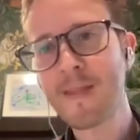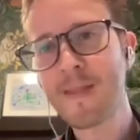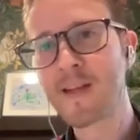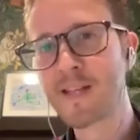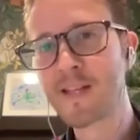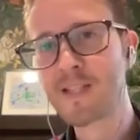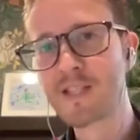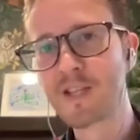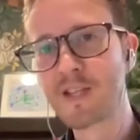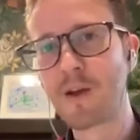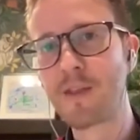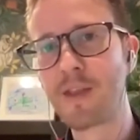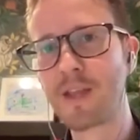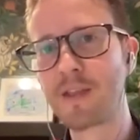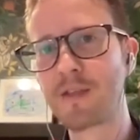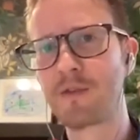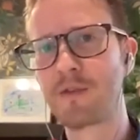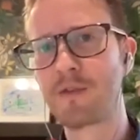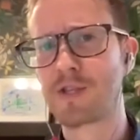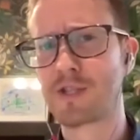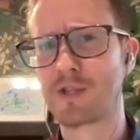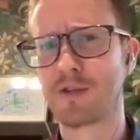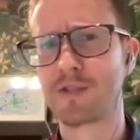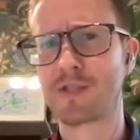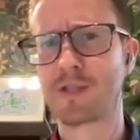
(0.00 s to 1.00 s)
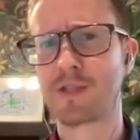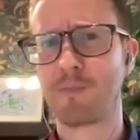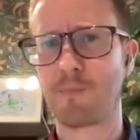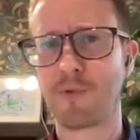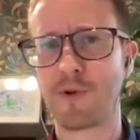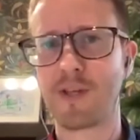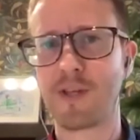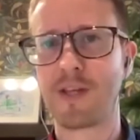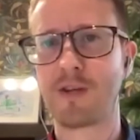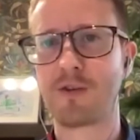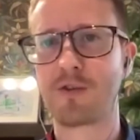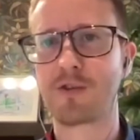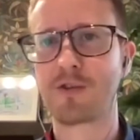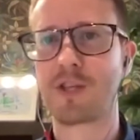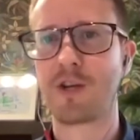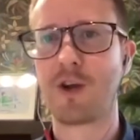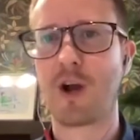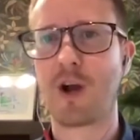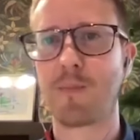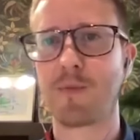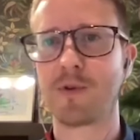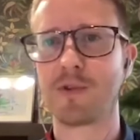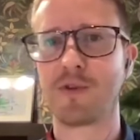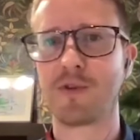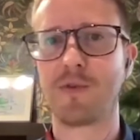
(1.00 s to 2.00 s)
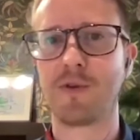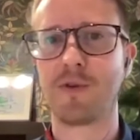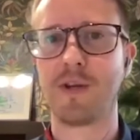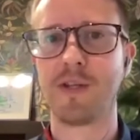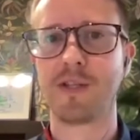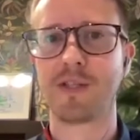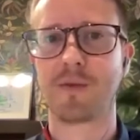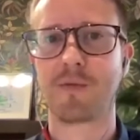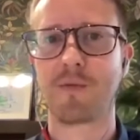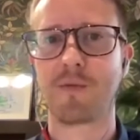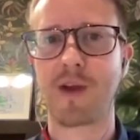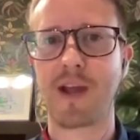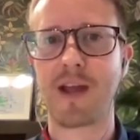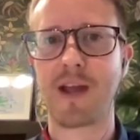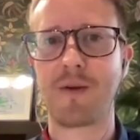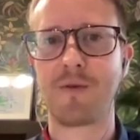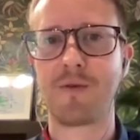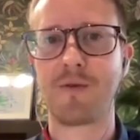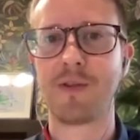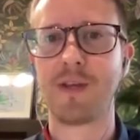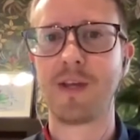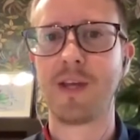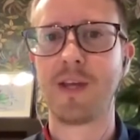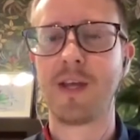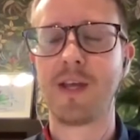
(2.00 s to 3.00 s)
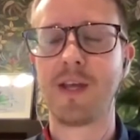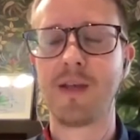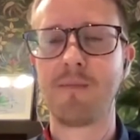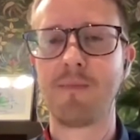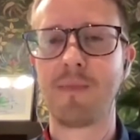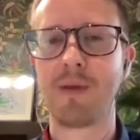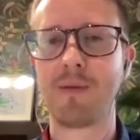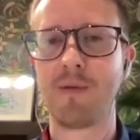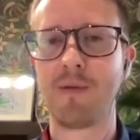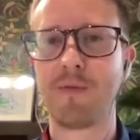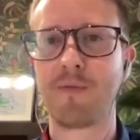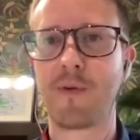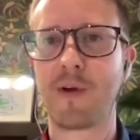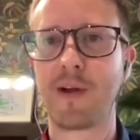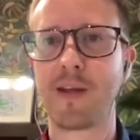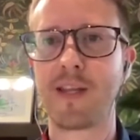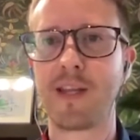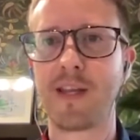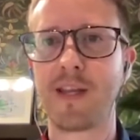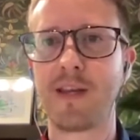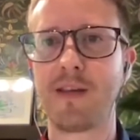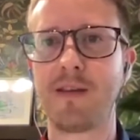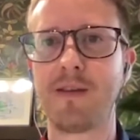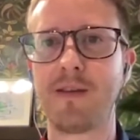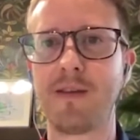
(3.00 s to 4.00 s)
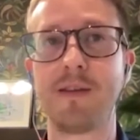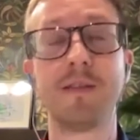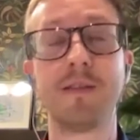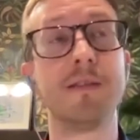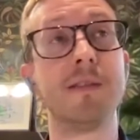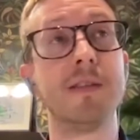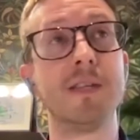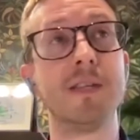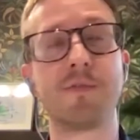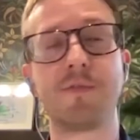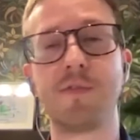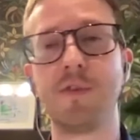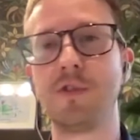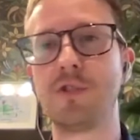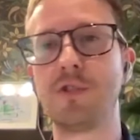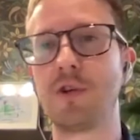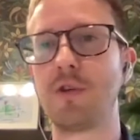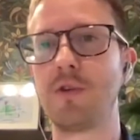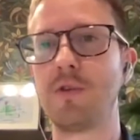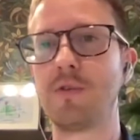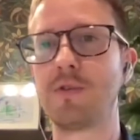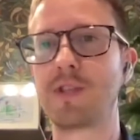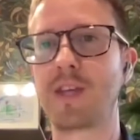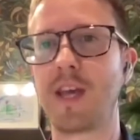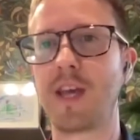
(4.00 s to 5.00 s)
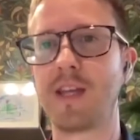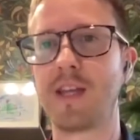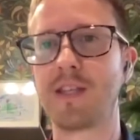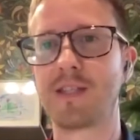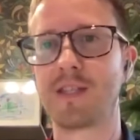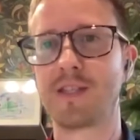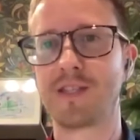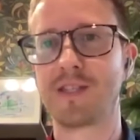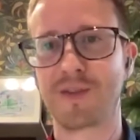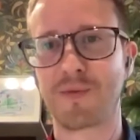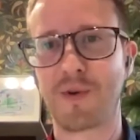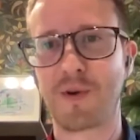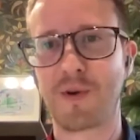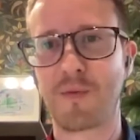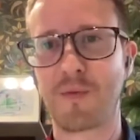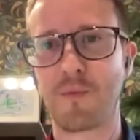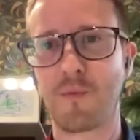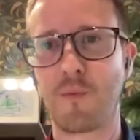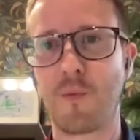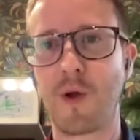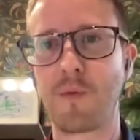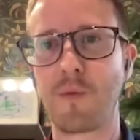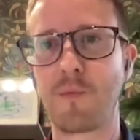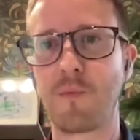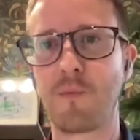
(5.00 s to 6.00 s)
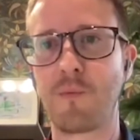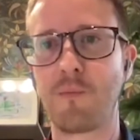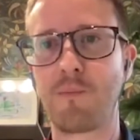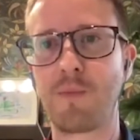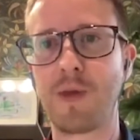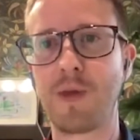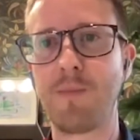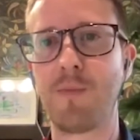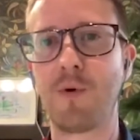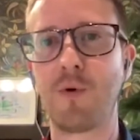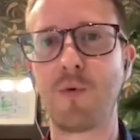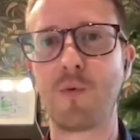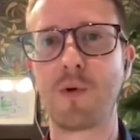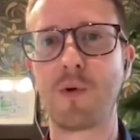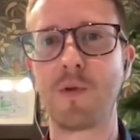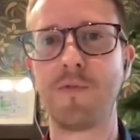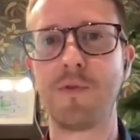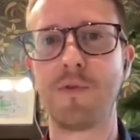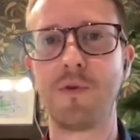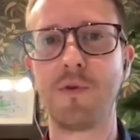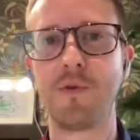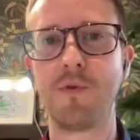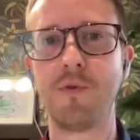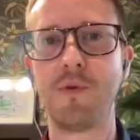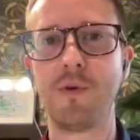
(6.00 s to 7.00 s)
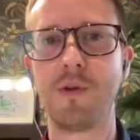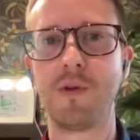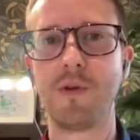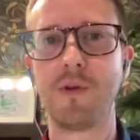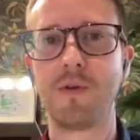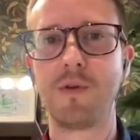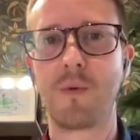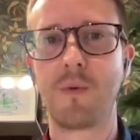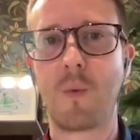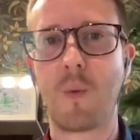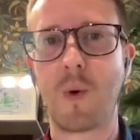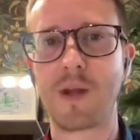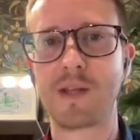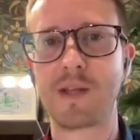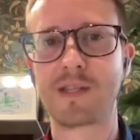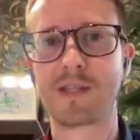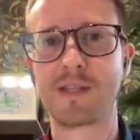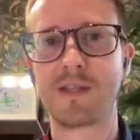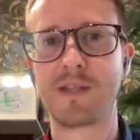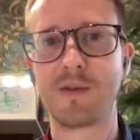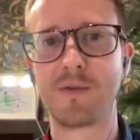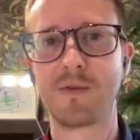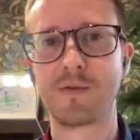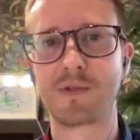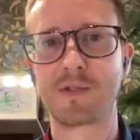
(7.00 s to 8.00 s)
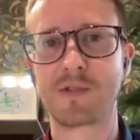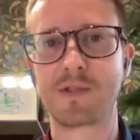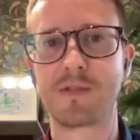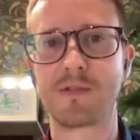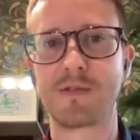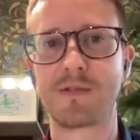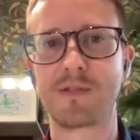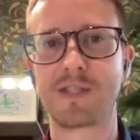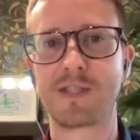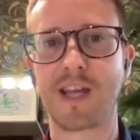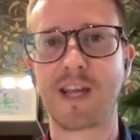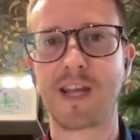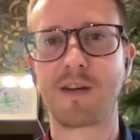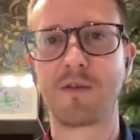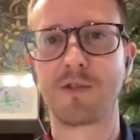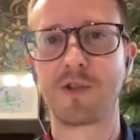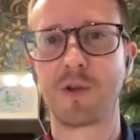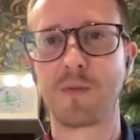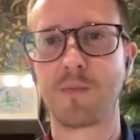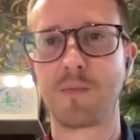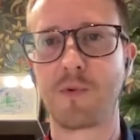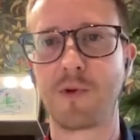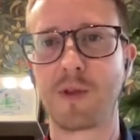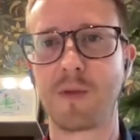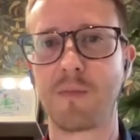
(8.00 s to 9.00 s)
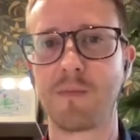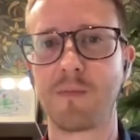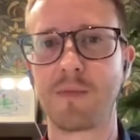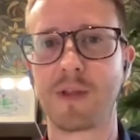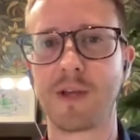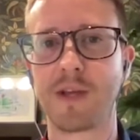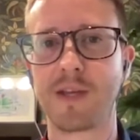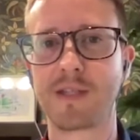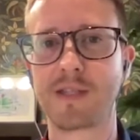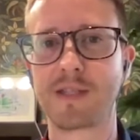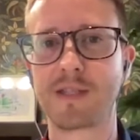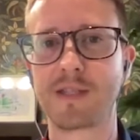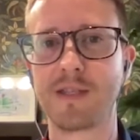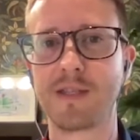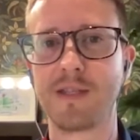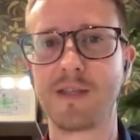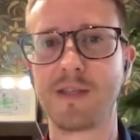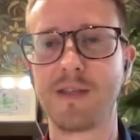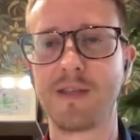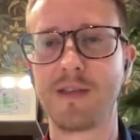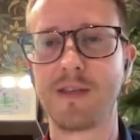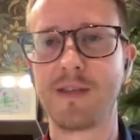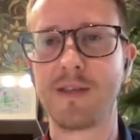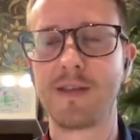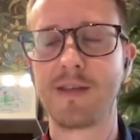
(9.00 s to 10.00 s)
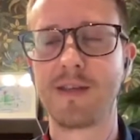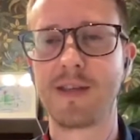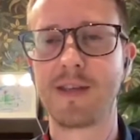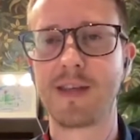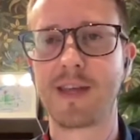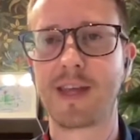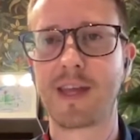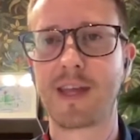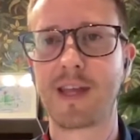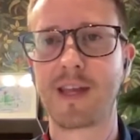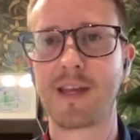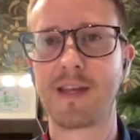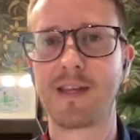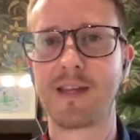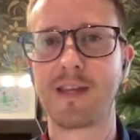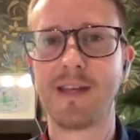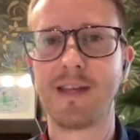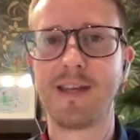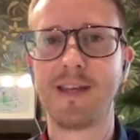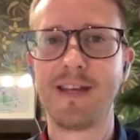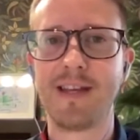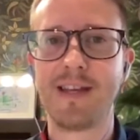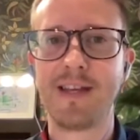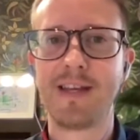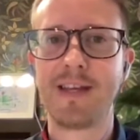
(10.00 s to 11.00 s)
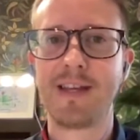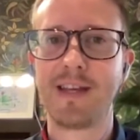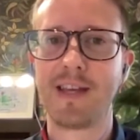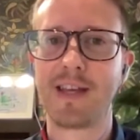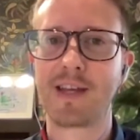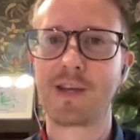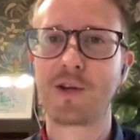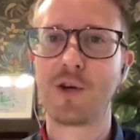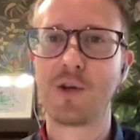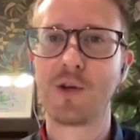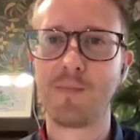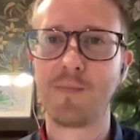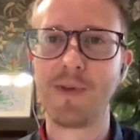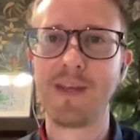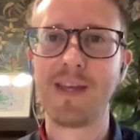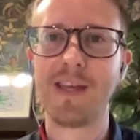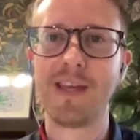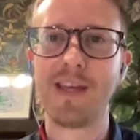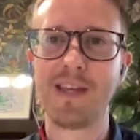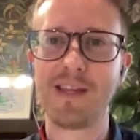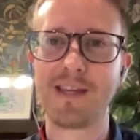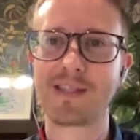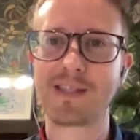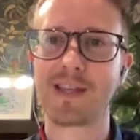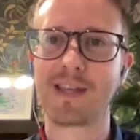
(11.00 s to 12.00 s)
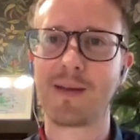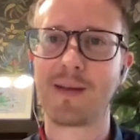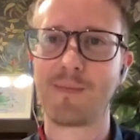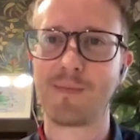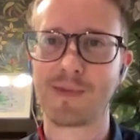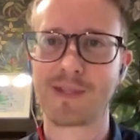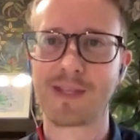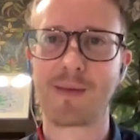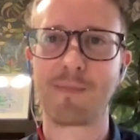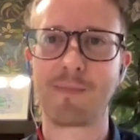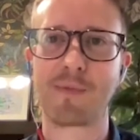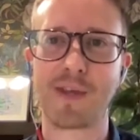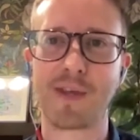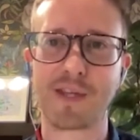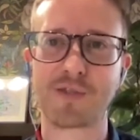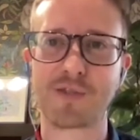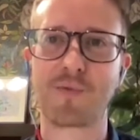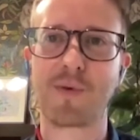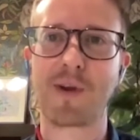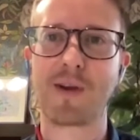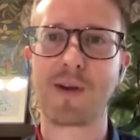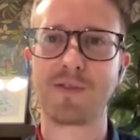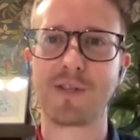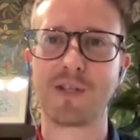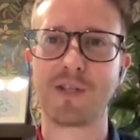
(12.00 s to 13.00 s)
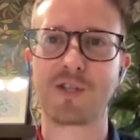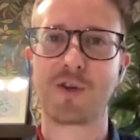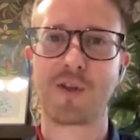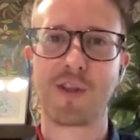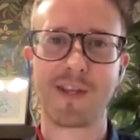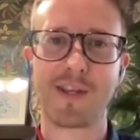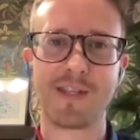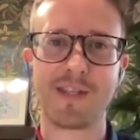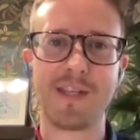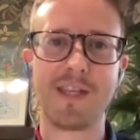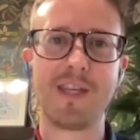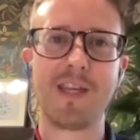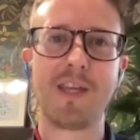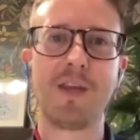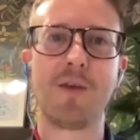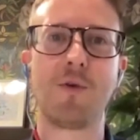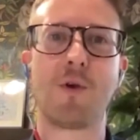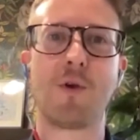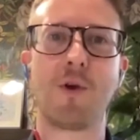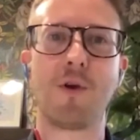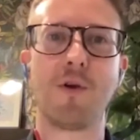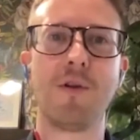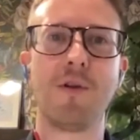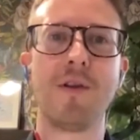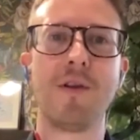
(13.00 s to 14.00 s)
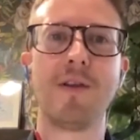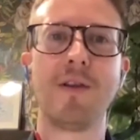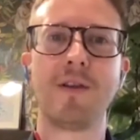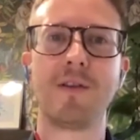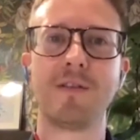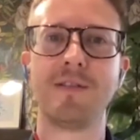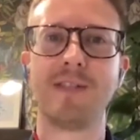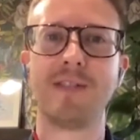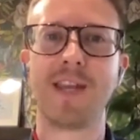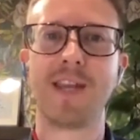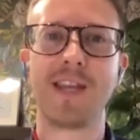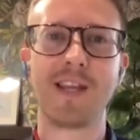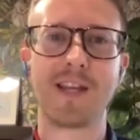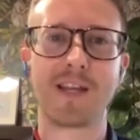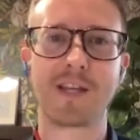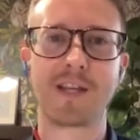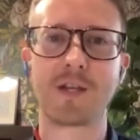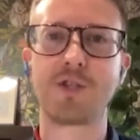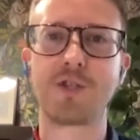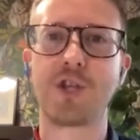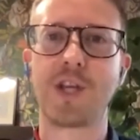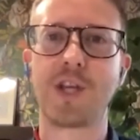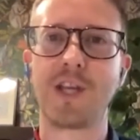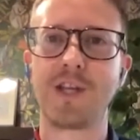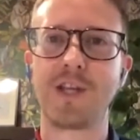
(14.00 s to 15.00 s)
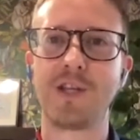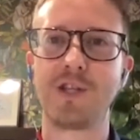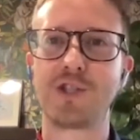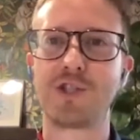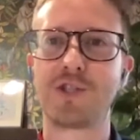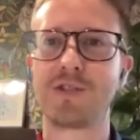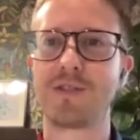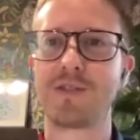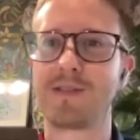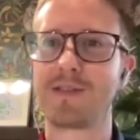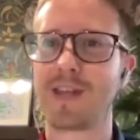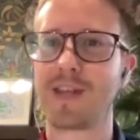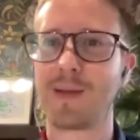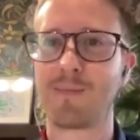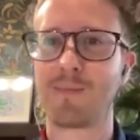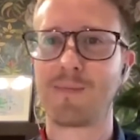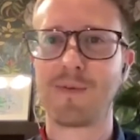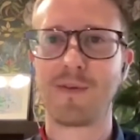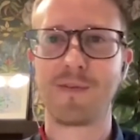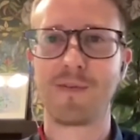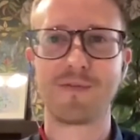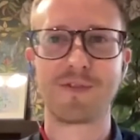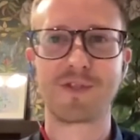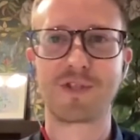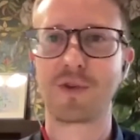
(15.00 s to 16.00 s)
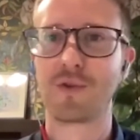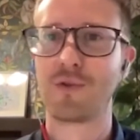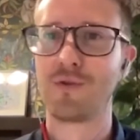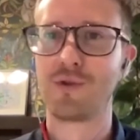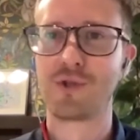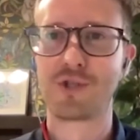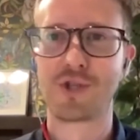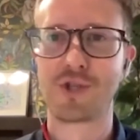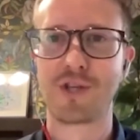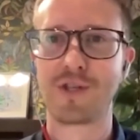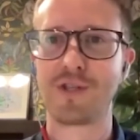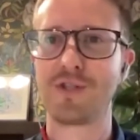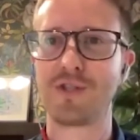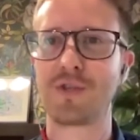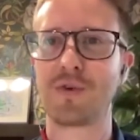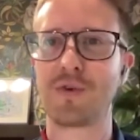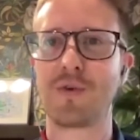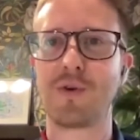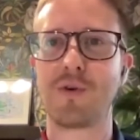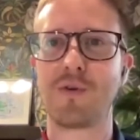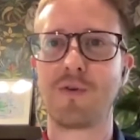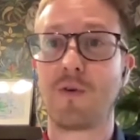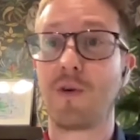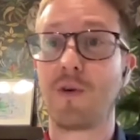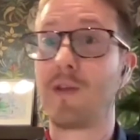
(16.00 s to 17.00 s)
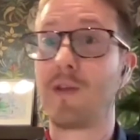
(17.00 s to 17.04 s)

And so I think there's still some pretty interesting opportunities around maybe finding these future use cases around what people will do once those standards are put in place. And it could be some things around digital ID or data exchange type of solutions, or